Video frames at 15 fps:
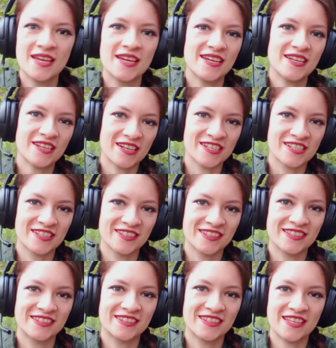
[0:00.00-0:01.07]
a Russian
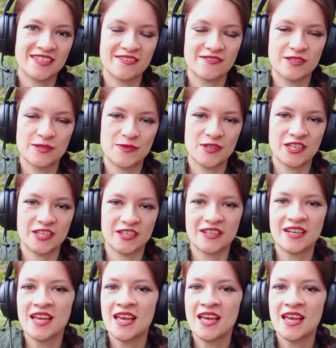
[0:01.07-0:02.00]
native speaker.